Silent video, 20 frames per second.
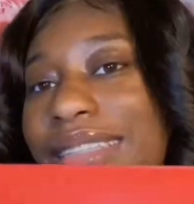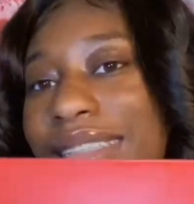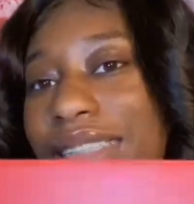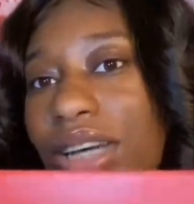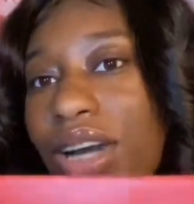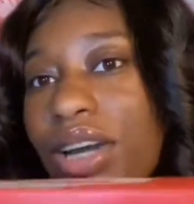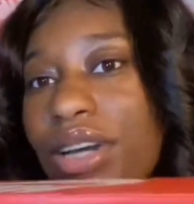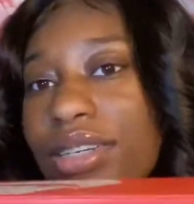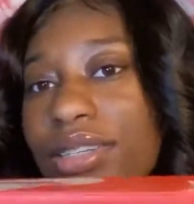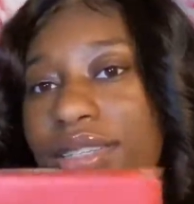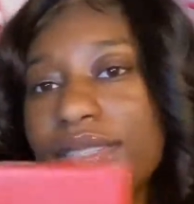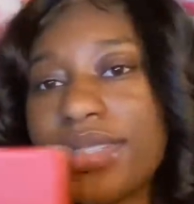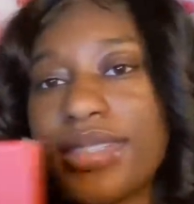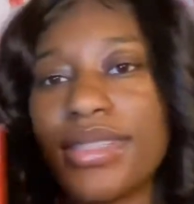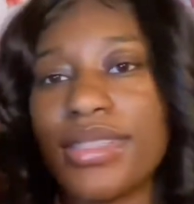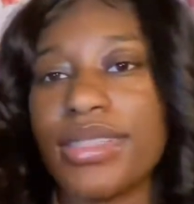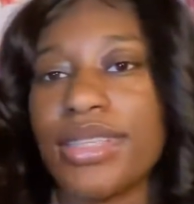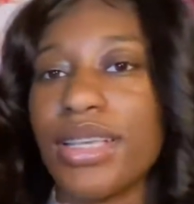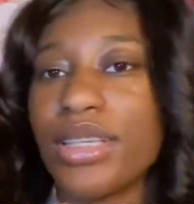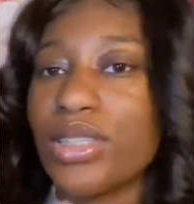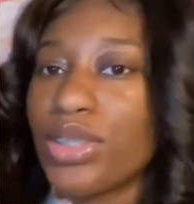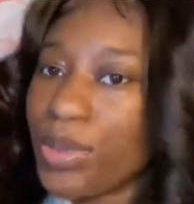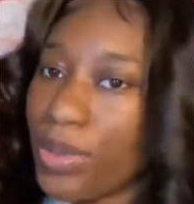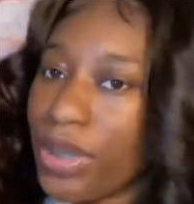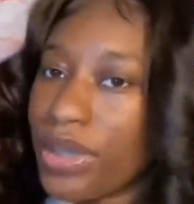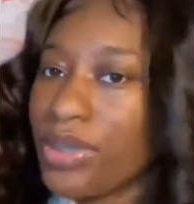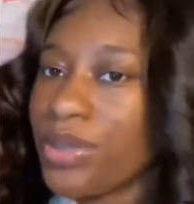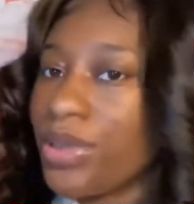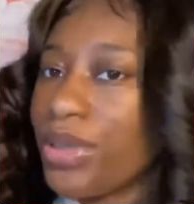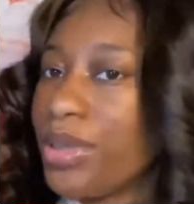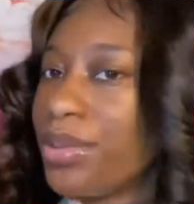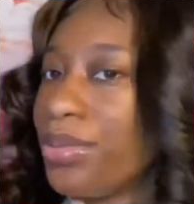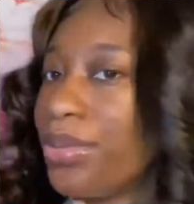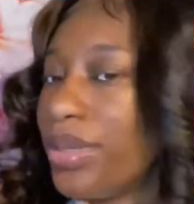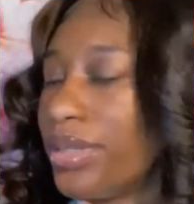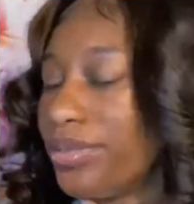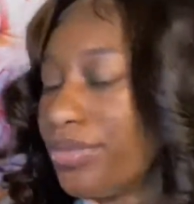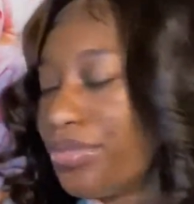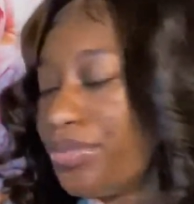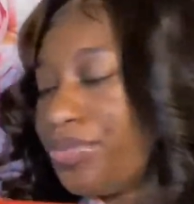Dunks
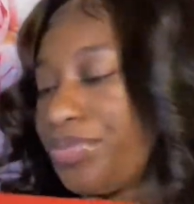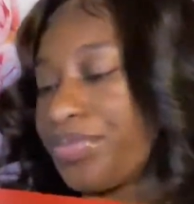2021.